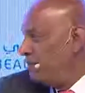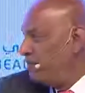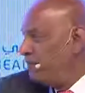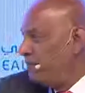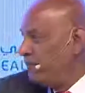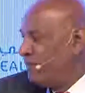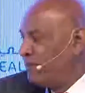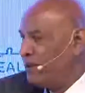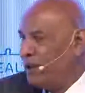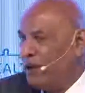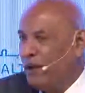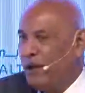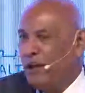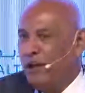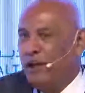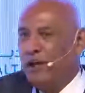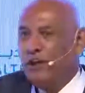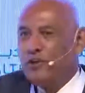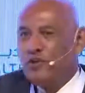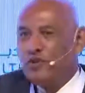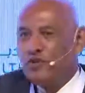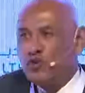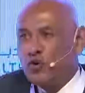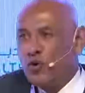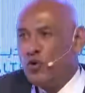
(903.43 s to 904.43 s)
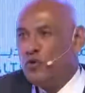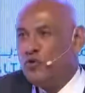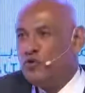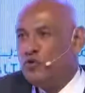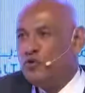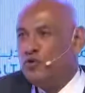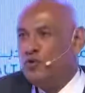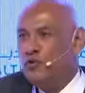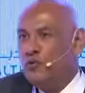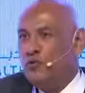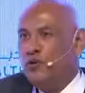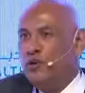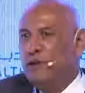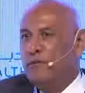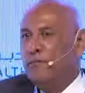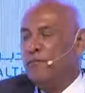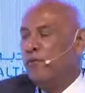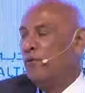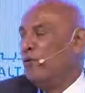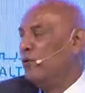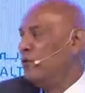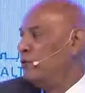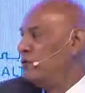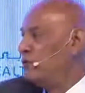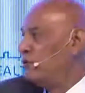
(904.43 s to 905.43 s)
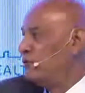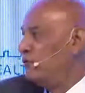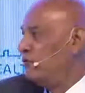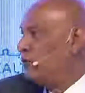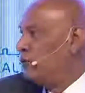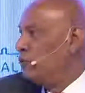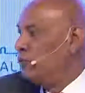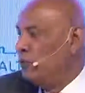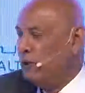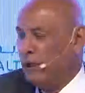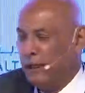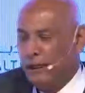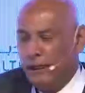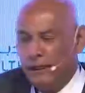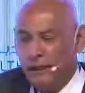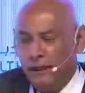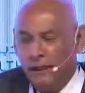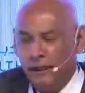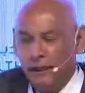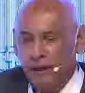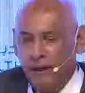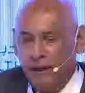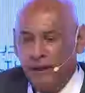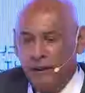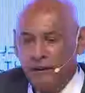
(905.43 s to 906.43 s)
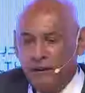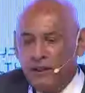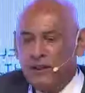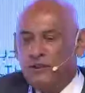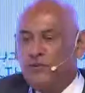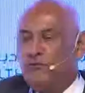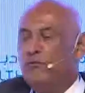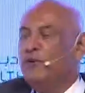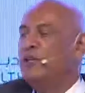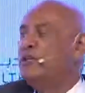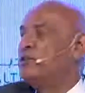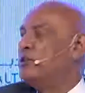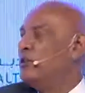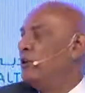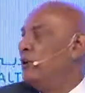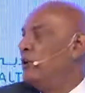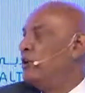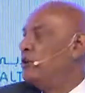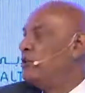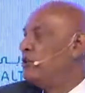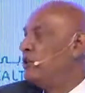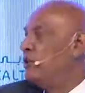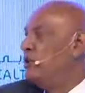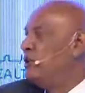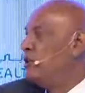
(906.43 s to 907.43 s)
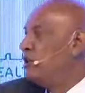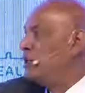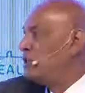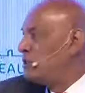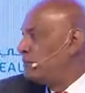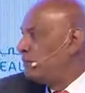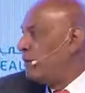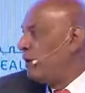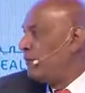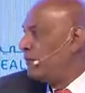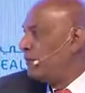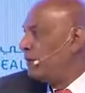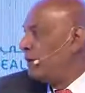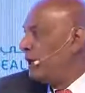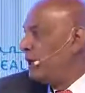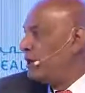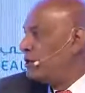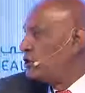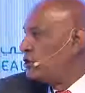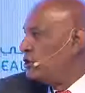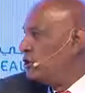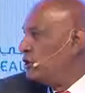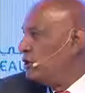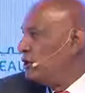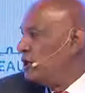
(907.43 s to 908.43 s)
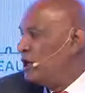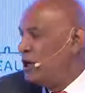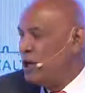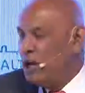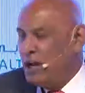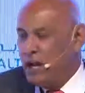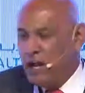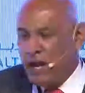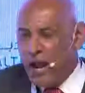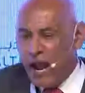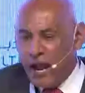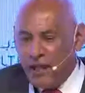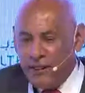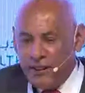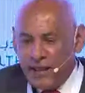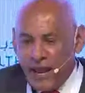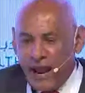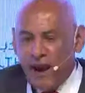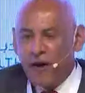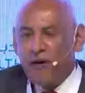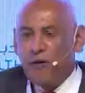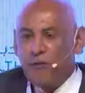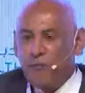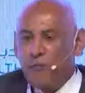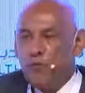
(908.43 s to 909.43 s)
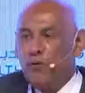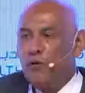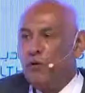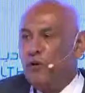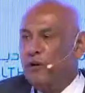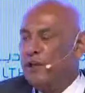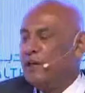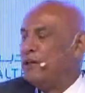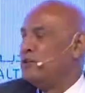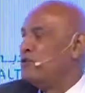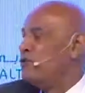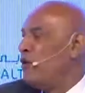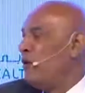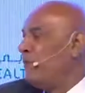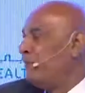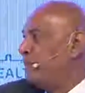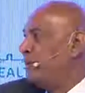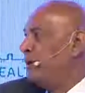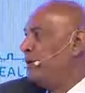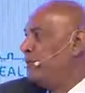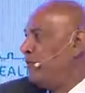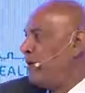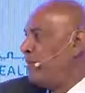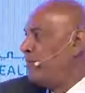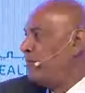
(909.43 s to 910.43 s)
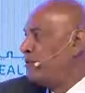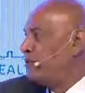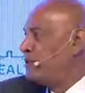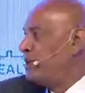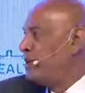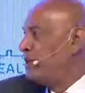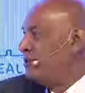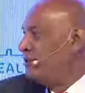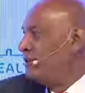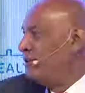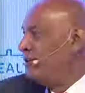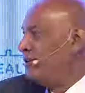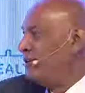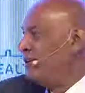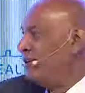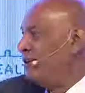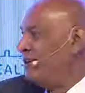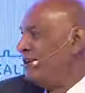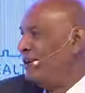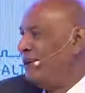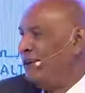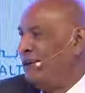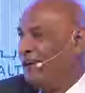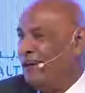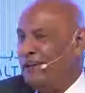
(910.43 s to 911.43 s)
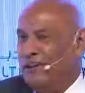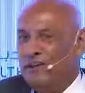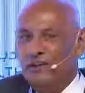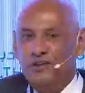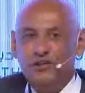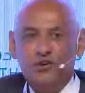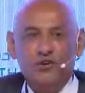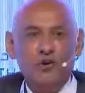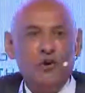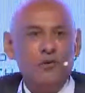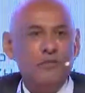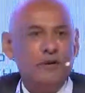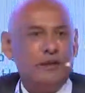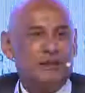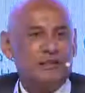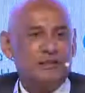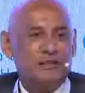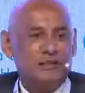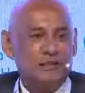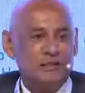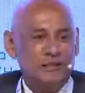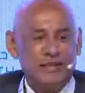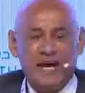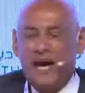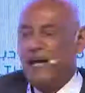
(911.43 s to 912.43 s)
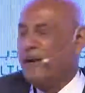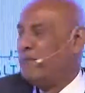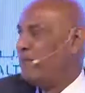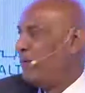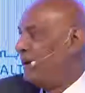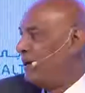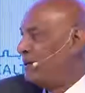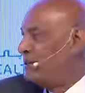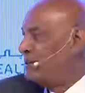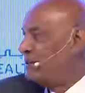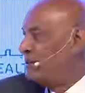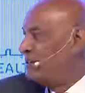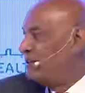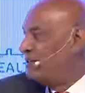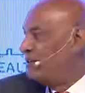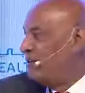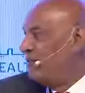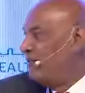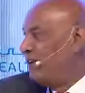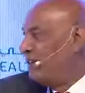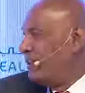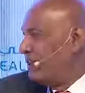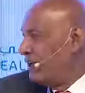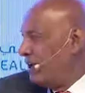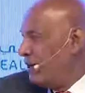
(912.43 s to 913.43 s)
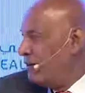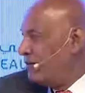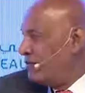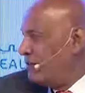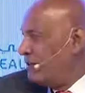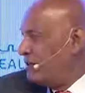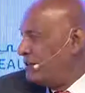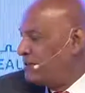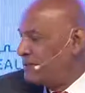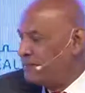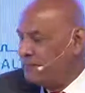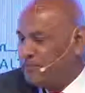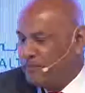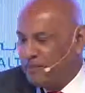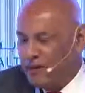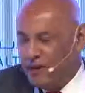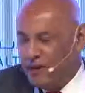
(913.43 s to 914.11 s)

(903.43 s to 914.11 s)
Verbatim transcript: Mm-hmm. It shows you the importance of doing this research in this population, and the Arab world has not been represented in the genomics databases of other countries.